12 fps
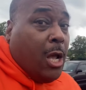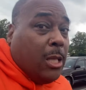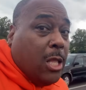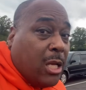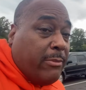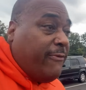
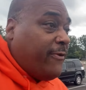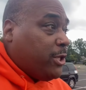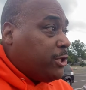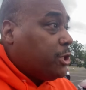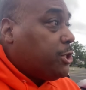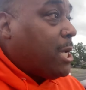Look, let me
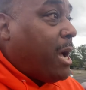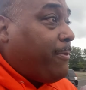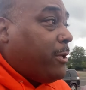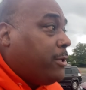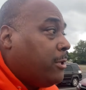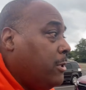finish this
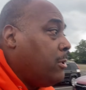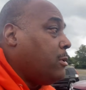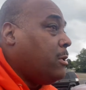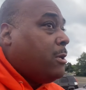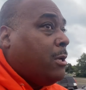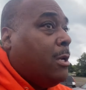
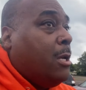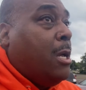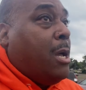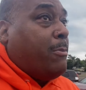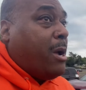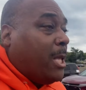
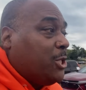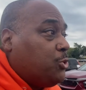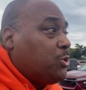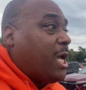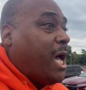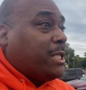shopping. I'll let
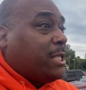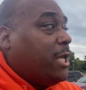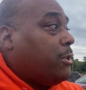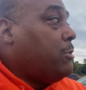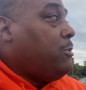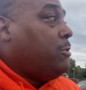you guys
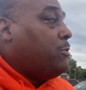later.